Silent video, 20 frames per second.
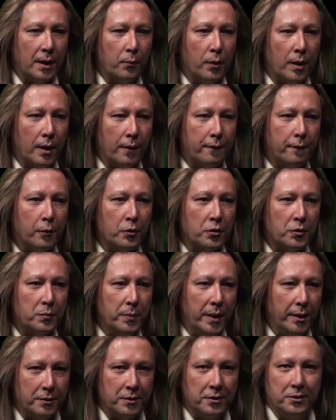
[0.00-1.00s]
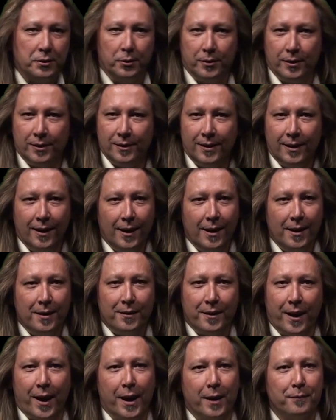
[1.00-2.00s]
is that when I first meet a student,
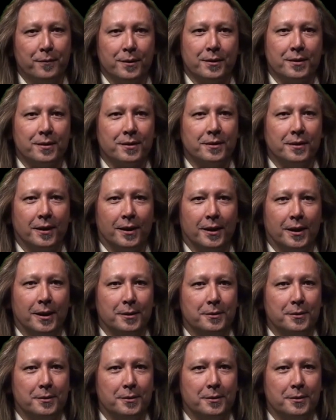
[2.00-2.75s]
they have this